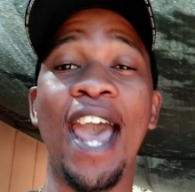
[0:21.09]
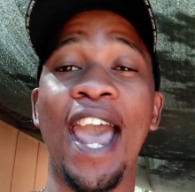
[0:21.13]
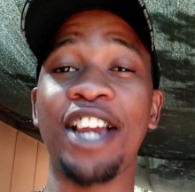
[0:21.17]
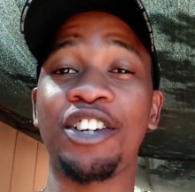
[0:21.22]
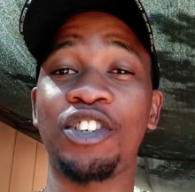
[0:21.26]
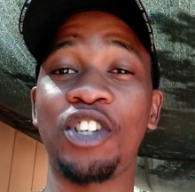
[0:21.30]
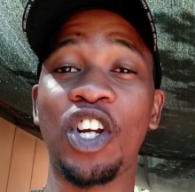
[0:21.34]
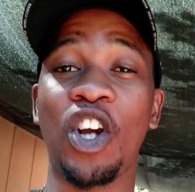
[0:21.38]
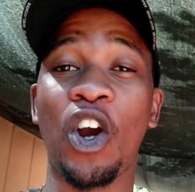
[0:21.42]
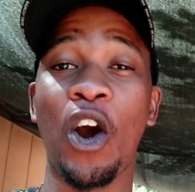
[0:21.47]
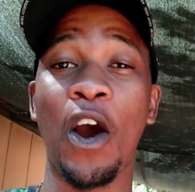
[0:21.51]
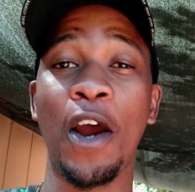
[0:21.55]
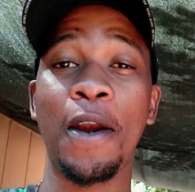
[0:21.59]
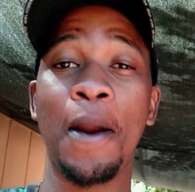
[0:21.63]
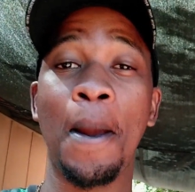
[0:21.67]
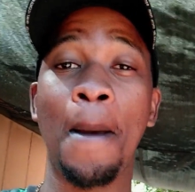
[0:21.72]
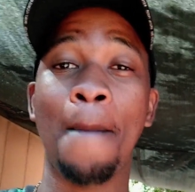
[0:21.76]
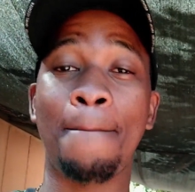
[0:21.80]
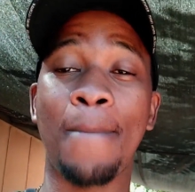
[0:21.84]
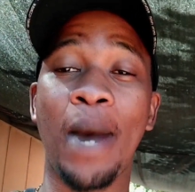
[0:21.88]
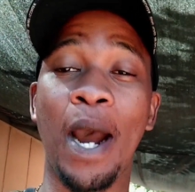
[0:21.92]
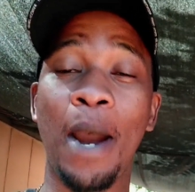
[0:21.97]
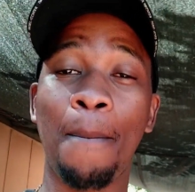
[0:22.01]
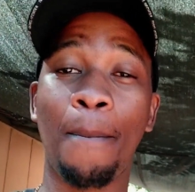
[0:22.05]
I actually got
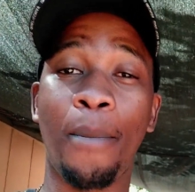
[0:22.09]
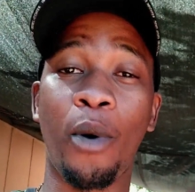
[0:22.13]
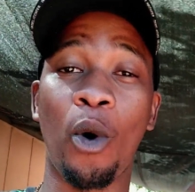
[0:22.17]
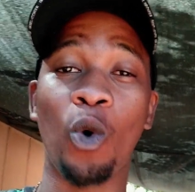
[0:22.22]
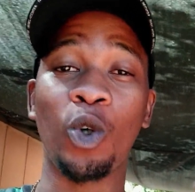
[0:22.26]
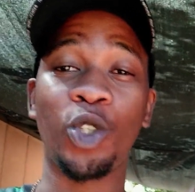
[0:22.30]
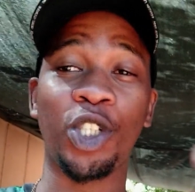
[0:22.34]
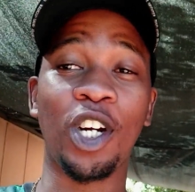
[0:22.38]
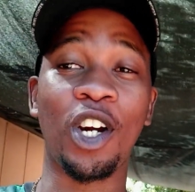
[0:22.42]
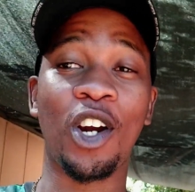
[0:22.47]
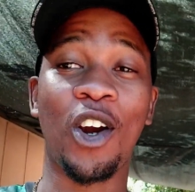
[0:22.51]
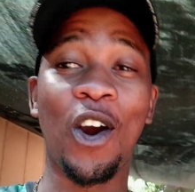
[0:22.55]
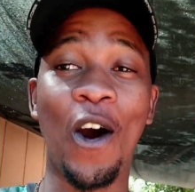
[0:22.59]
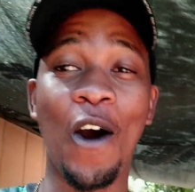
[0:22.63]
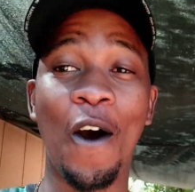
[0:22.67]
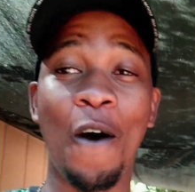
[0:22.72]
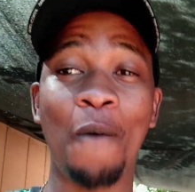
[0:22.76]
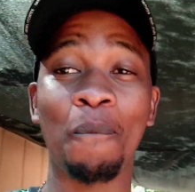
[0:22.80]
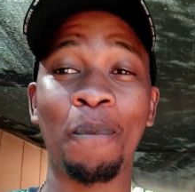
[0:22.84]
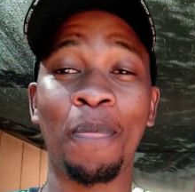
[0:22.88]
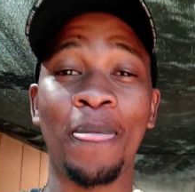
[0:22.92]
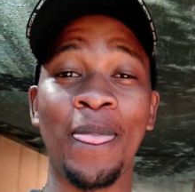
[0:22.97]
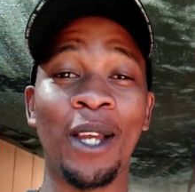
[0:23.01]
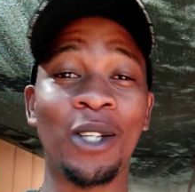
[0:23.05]
my project
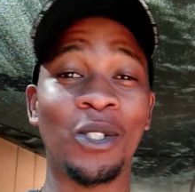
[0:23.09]
car.